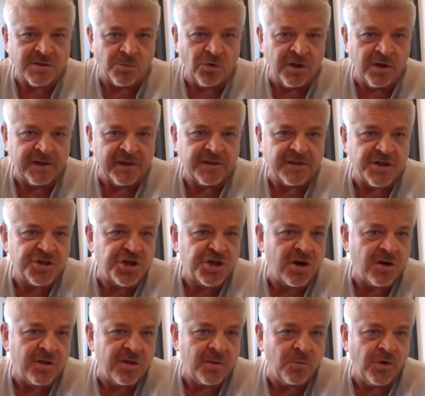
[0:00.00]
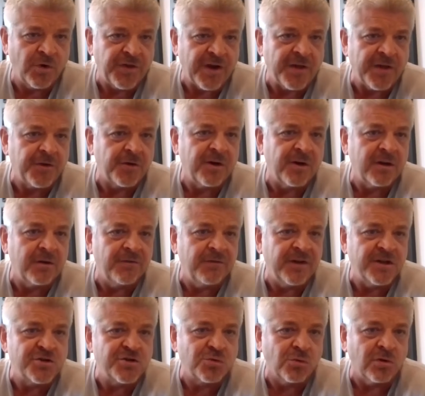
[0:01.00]
I'm willing to share them with other
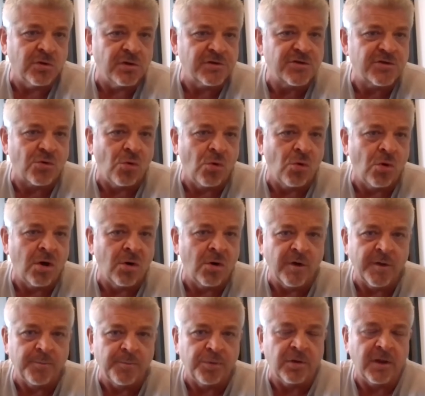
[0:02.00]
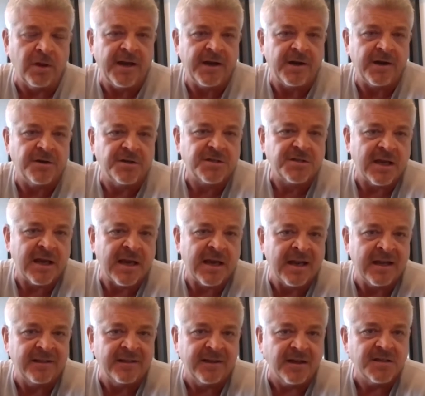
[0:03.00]
individuals or with players,
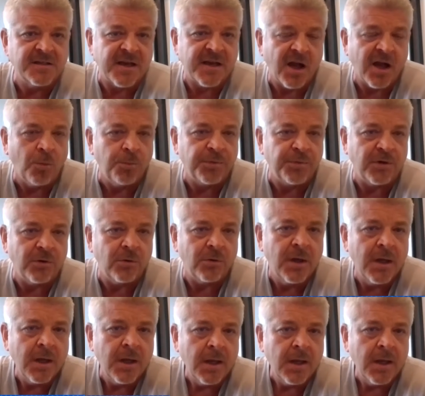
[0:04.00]
and it does help you.